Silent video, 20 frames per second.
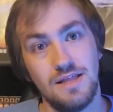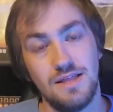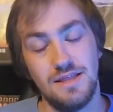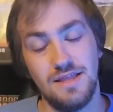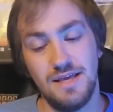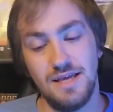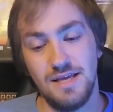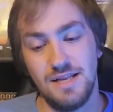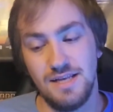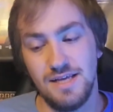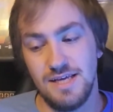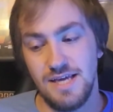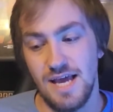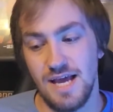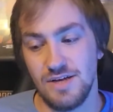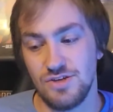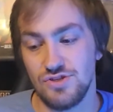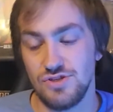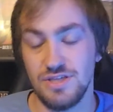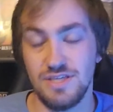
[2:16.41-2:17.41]
Then he
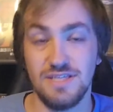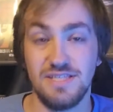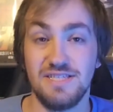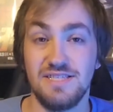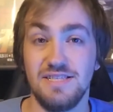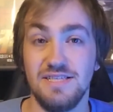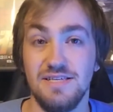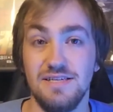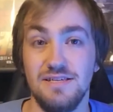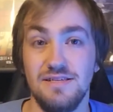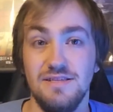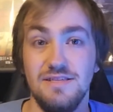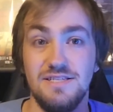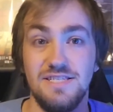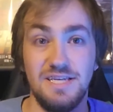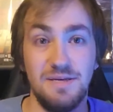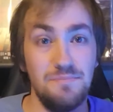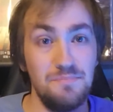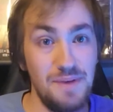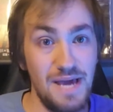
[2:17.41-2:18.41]
actually gets the
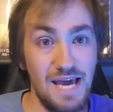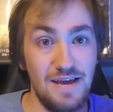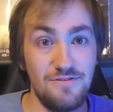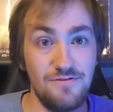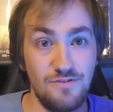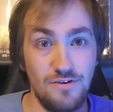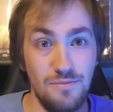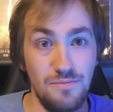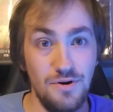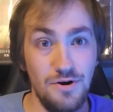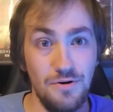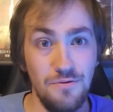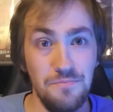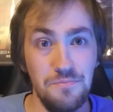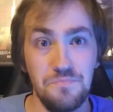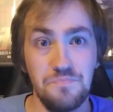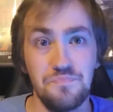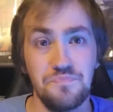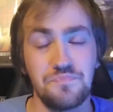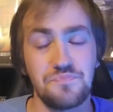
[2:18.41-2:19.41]
temp pad from her,
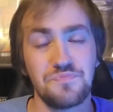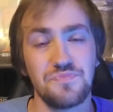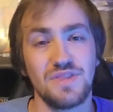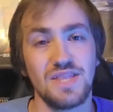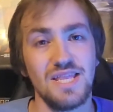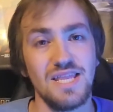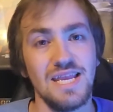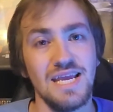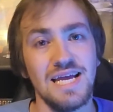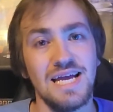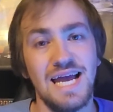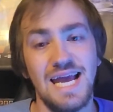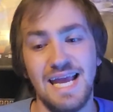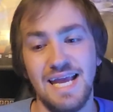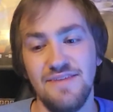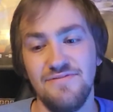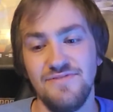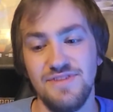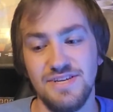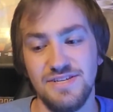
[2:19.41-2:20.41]

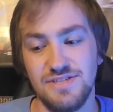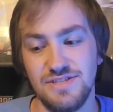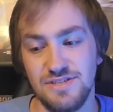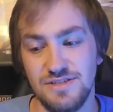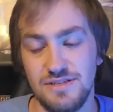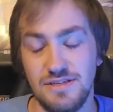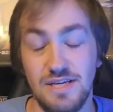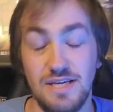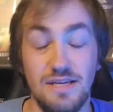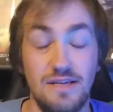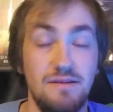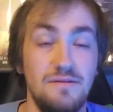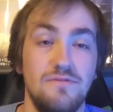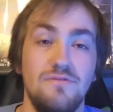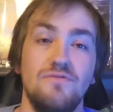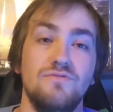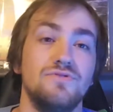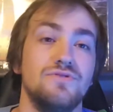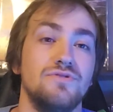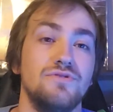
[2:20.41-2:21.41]
and then
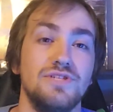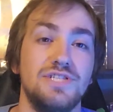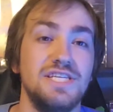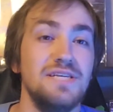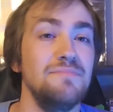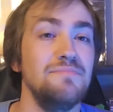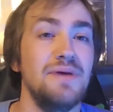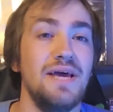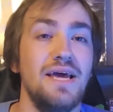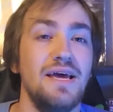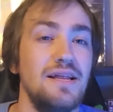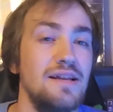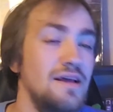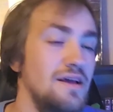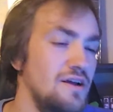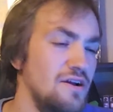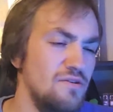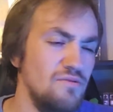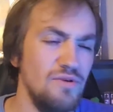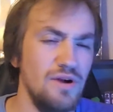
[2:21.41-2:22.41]
the temp pad,
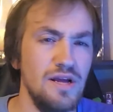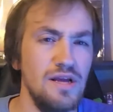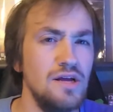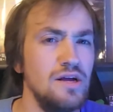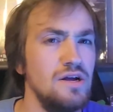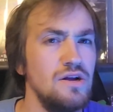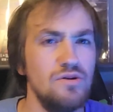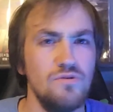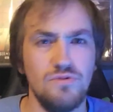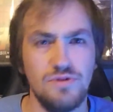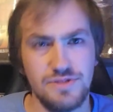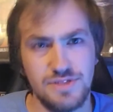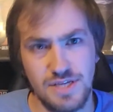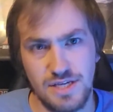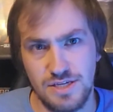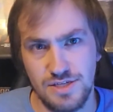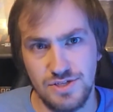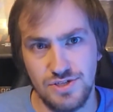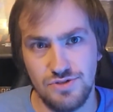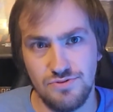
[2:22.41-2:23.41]
right, runs out
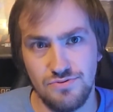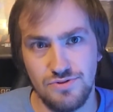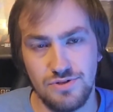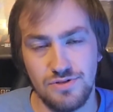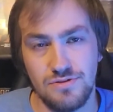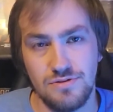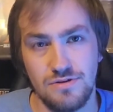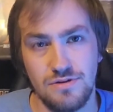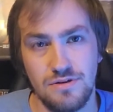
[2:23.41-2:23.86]
of juice.